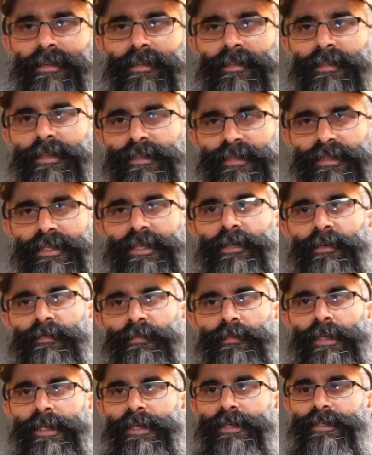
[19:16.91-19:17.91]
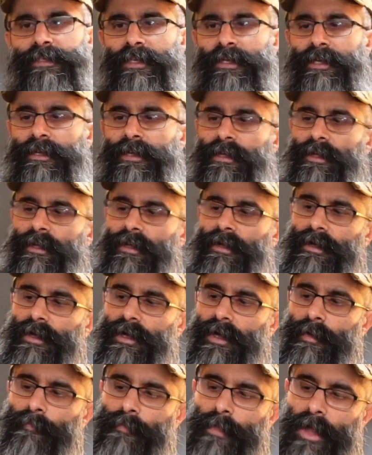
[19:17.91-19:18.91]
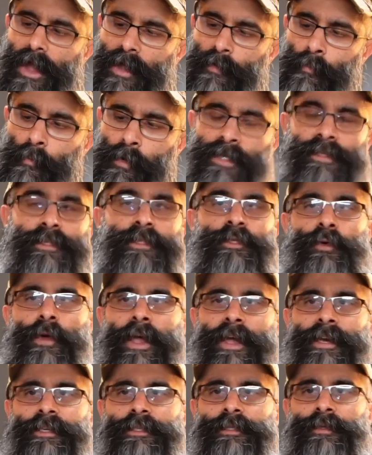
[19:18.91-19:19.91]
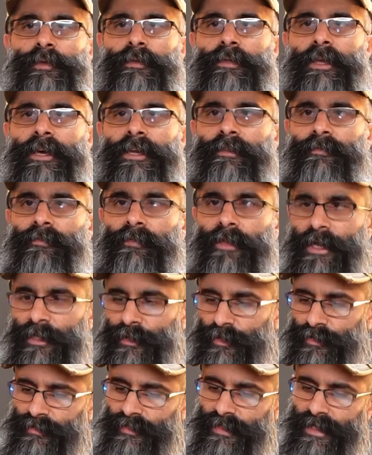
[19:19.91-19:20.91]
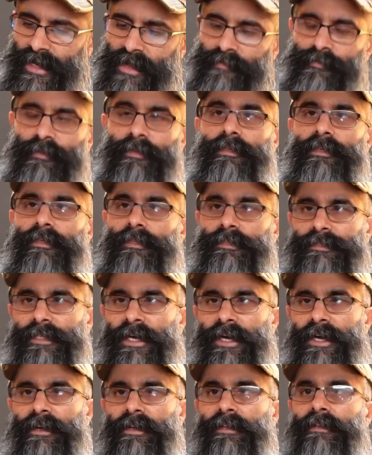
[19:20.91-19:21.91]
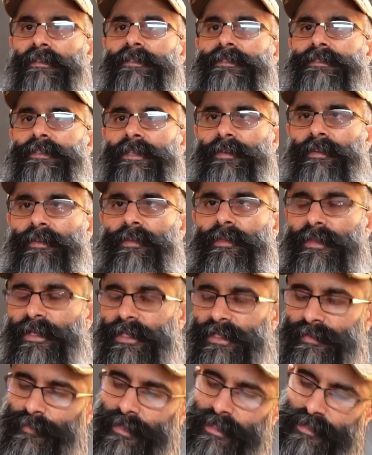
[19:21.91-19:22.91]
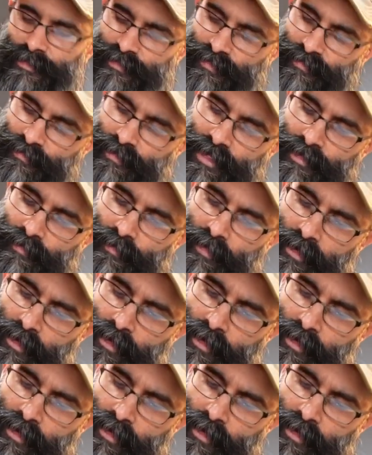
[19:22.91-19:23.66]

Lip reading: this interface. I was attracted to a lot of the flashes that have the little dials and other things, but I just thought